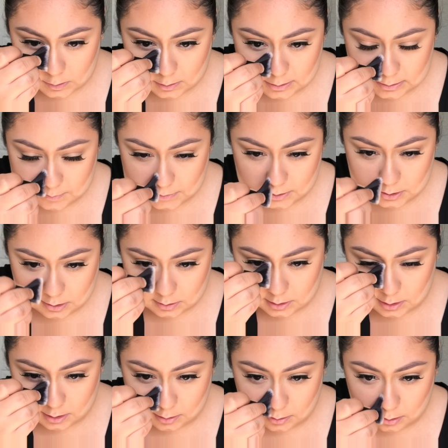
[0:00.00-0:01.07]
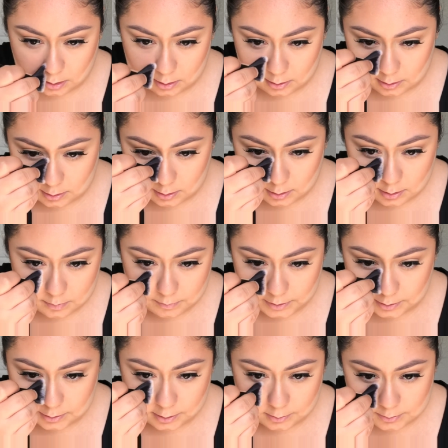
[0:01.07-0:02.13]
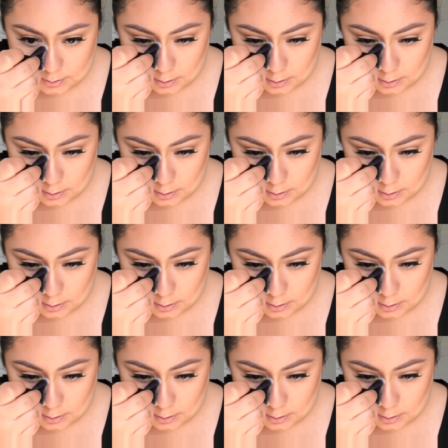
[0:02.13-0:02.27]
Especially along my nose